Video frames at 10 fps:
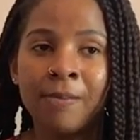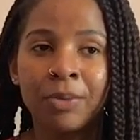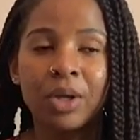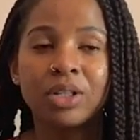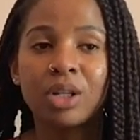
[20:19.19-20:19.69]

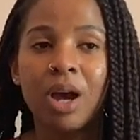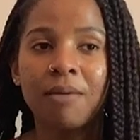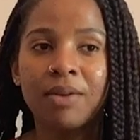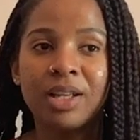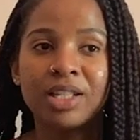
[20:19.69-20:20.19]
Because
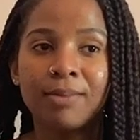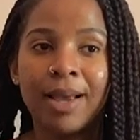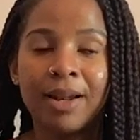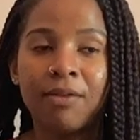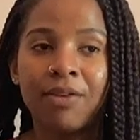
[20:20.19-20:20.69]
confidence
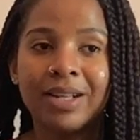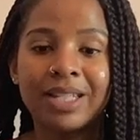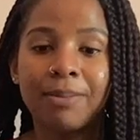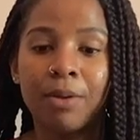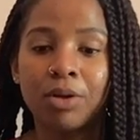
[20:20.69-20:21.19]
manifests
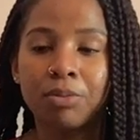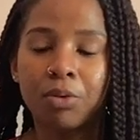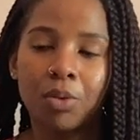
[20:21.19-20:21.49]
in multiple